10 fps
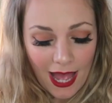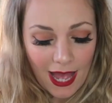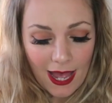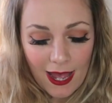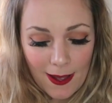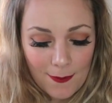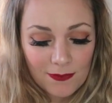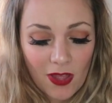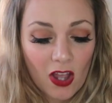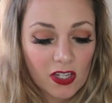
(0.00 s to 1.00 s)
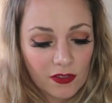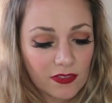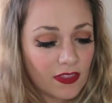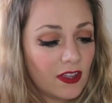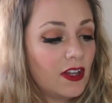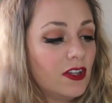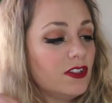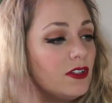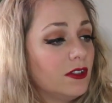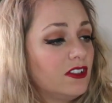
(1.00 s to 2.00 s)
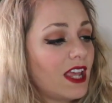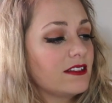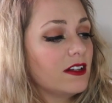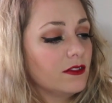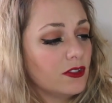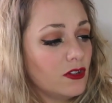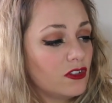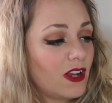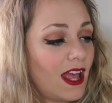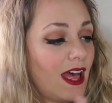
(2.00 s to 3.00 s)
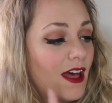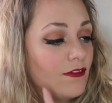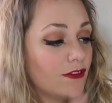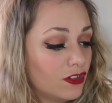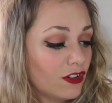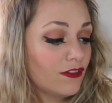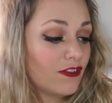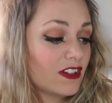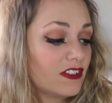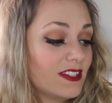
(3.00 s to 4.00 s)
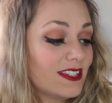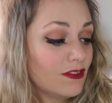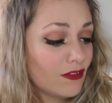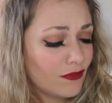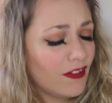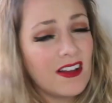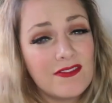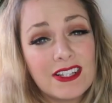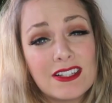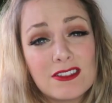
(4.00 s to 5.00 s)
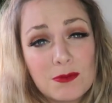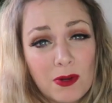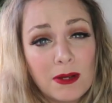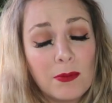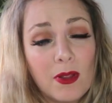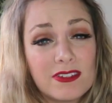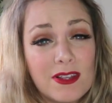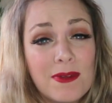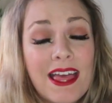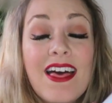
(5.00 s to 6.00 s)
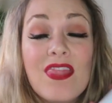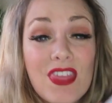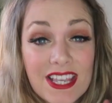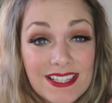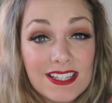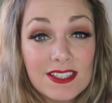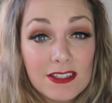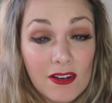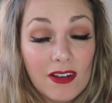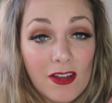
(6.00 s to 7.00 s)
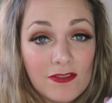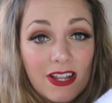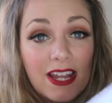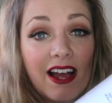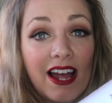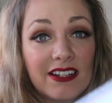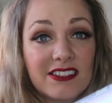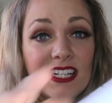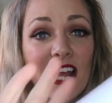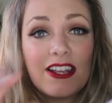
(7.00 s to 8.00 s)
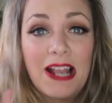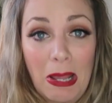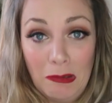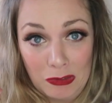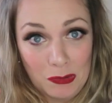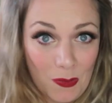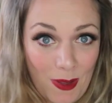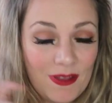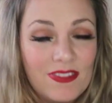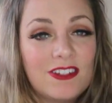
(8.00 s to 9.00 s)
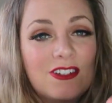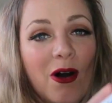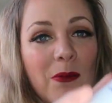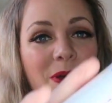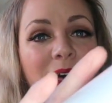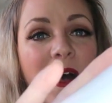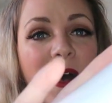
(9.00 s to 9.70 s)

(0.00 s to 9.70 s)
And I got the Dettol Nutri-Air for true freshness in reviving spring blossom. This is so lovely. I actually had a little squib in the shop,